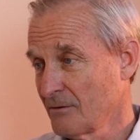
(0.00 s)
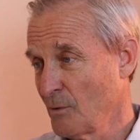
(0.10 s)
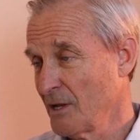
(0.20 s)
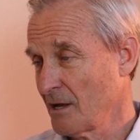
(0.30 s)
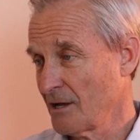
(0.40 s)

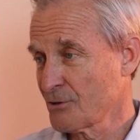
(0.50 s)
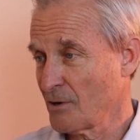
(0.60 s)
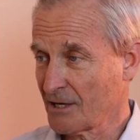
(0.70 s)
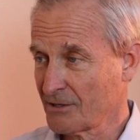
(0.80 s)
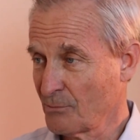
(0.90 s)
We
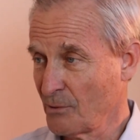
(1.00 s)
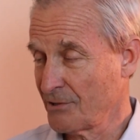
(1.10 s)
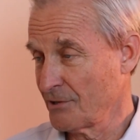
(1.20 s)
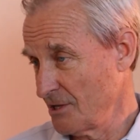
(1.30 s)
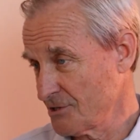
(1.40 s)
contracted
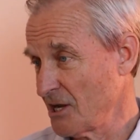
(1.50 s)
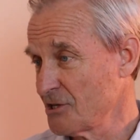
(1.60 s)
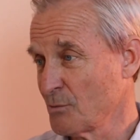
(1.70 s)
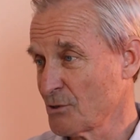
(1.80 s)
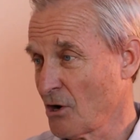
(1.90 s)
with, in this
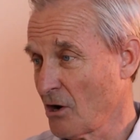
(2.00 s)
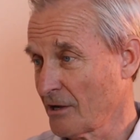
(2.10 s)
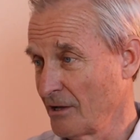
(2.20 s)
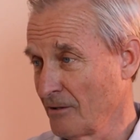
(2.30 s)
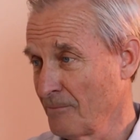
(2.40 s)
case, it was
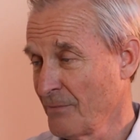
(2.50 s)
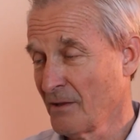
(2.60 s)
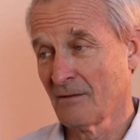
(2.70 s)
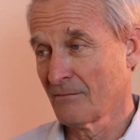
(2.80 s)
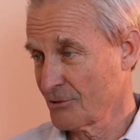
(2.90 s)
Cargill.
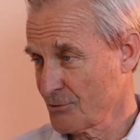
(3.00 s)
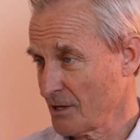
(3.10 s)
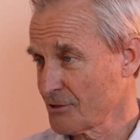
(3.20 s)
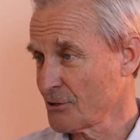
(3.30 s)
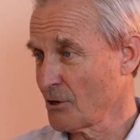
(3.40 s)
The
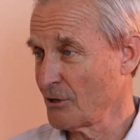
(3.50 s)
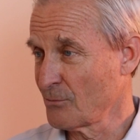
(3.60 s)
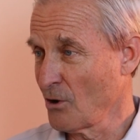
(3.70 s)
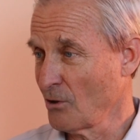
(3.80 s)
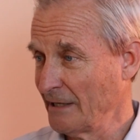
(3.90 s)
truck started
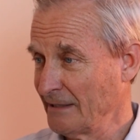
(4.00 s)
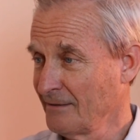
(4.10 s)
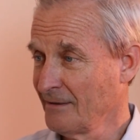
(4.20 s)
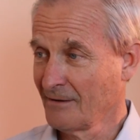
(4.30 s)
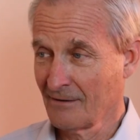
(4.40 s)
rolling.
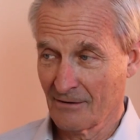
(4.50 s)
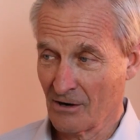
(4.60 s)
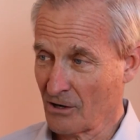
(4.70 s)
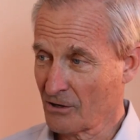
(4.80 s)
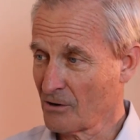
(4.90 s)

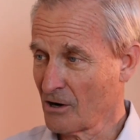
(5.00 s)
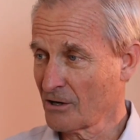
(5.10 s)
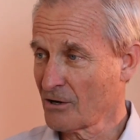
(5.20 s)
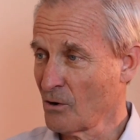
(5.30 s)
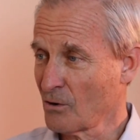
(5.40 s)

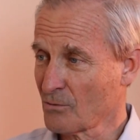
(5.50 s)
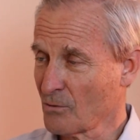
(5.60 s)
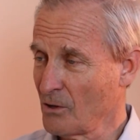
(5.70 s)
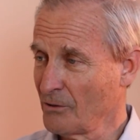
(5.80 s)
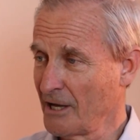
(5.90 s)
Our corn
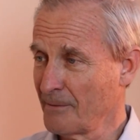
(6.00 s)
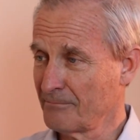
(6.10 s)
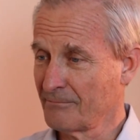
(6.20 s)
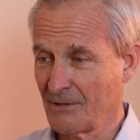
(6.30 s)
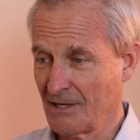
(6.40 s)
rolled
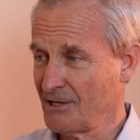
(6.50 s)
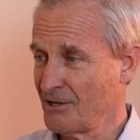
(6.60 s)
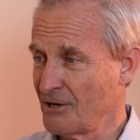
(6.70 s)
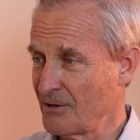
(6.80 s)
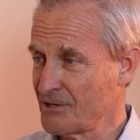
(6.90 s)
up. They
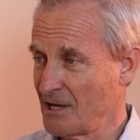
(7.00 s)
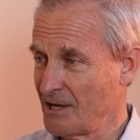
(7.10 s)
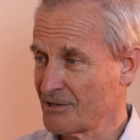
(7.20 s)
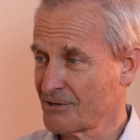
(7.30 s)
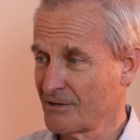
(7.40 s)
did their
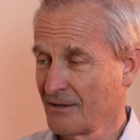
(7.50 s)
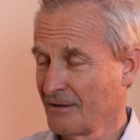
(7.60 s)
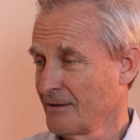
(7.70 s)
test.